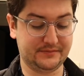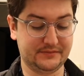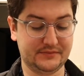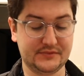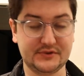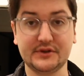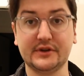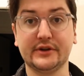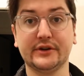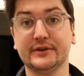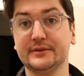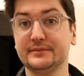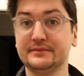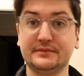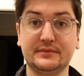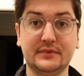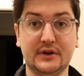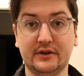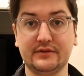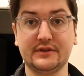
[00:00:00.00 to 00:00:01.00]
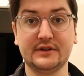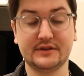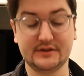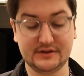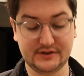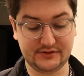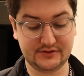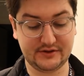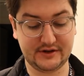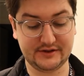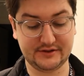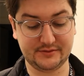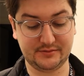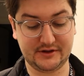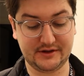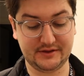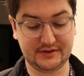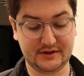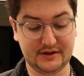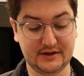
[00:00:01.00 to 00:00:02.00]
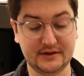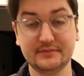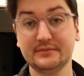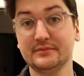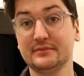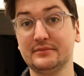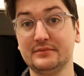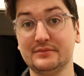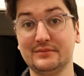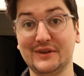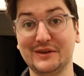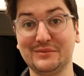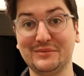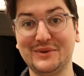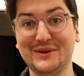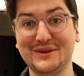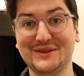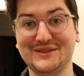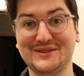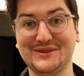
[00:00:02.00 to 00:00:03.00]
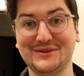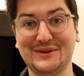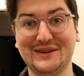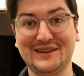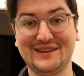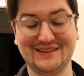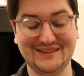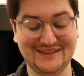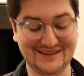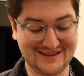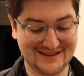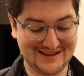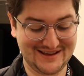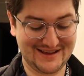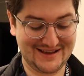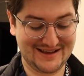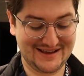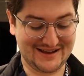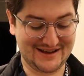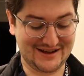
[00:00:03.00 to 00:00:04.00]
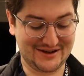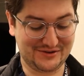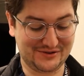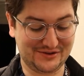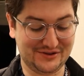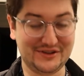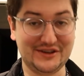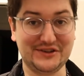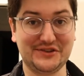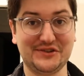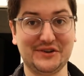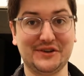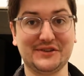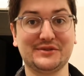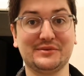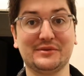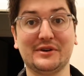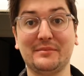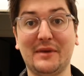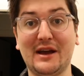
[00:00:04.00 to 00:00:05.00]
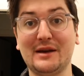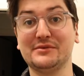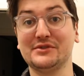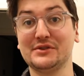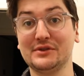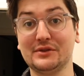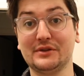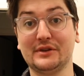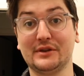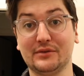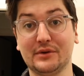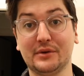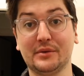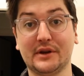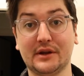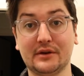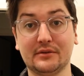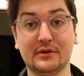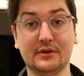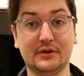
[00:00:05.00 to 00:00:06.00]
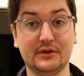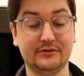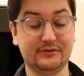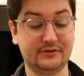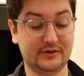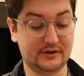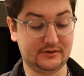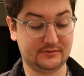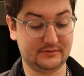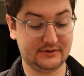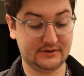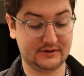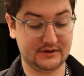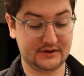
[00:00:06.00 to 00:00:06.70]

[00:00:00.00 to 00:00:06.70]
so obviously transplant that in between all of these shots where I'm absolutely ruining a roll of film.